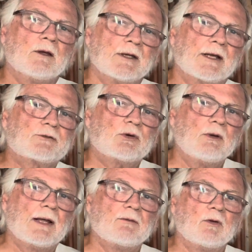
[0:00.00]

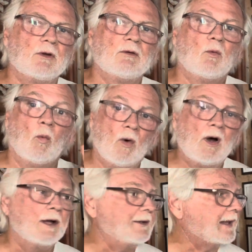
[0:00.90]
Electro-Level
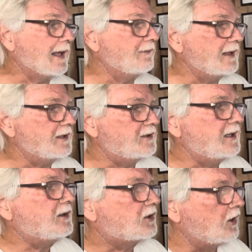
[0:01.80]
1, and they
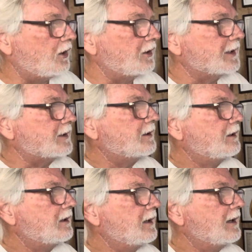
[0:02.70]
did call it
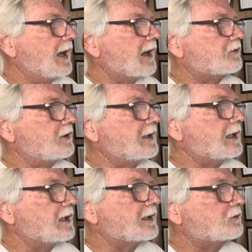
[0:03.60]
actually
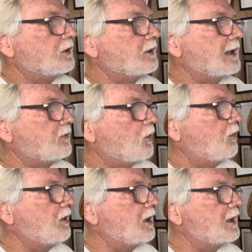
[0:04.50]
Electro-Level
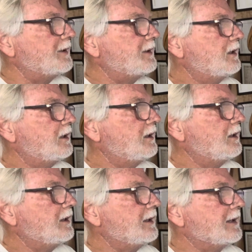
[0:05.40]
1
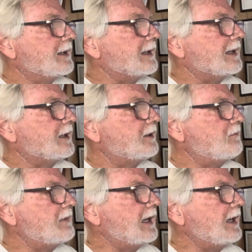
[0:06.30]
in the
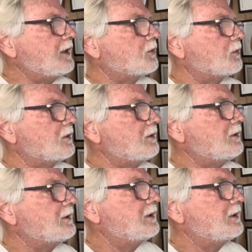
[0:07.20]
manual.